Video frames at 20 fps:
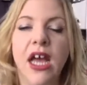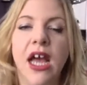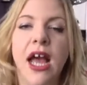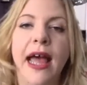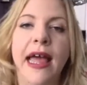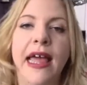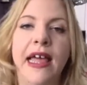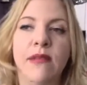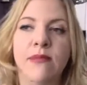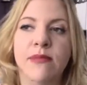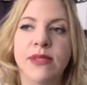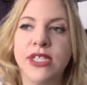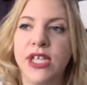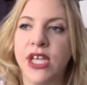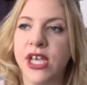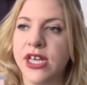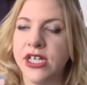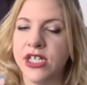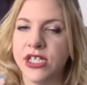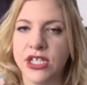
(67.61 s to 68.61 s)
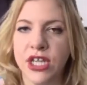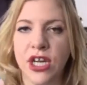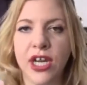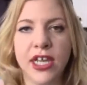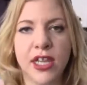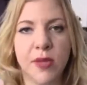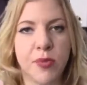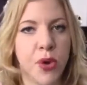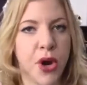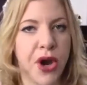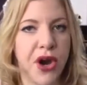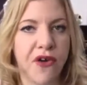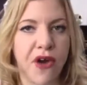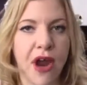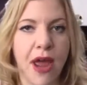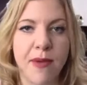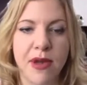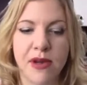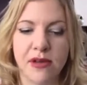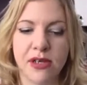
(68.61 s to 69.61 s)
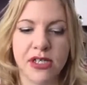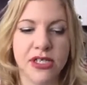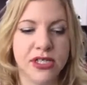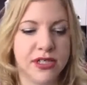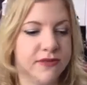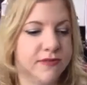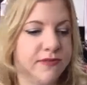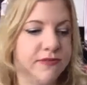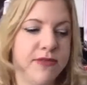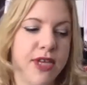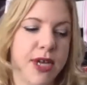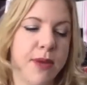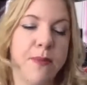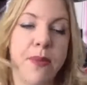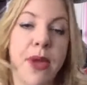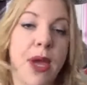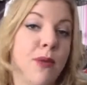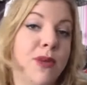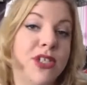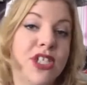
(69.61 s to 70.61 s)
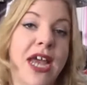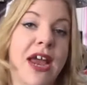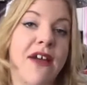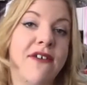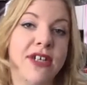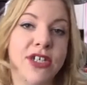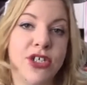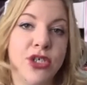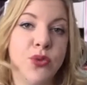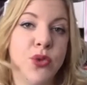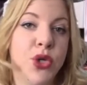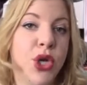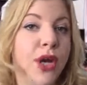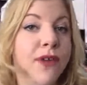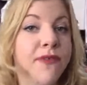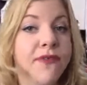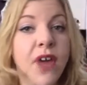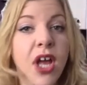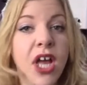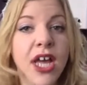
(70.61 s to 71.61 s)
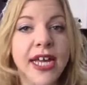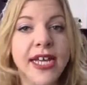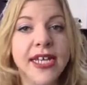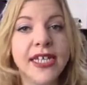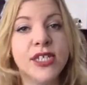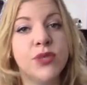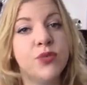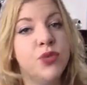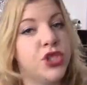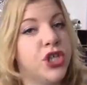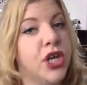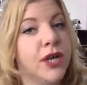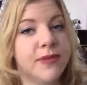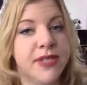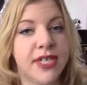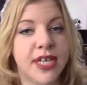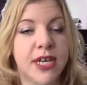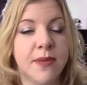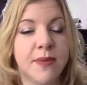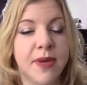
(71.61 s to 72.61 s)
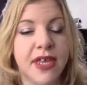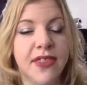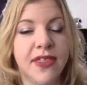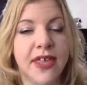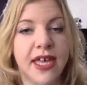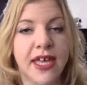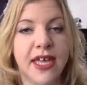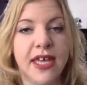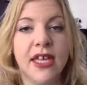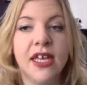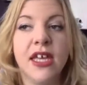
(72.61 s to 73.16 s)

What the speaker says: So you can just look at the program on it. You can pick which characters you want to go and find and what times they're going to be there.